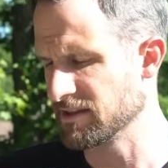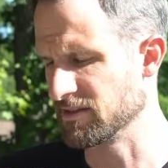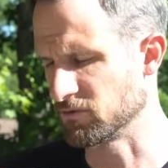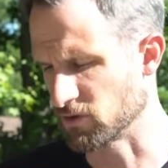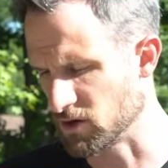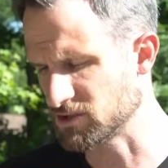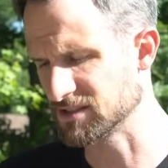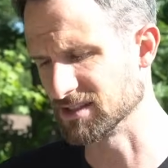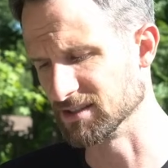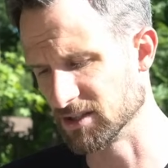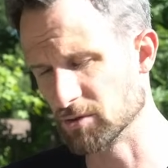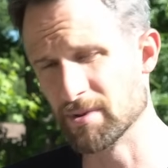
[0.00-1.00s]
The Roach is a
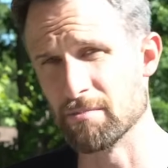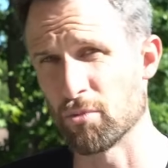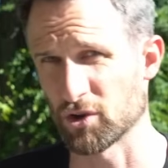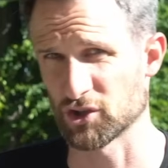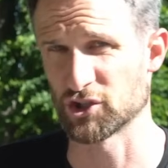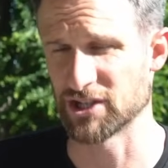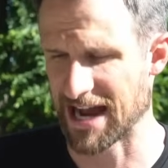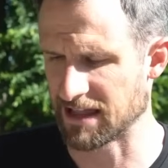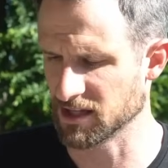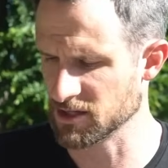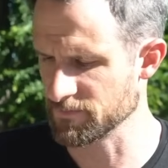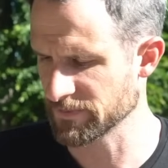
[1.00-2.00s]
little bit more
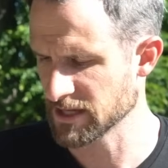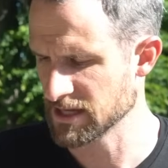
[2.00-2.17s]
shallow.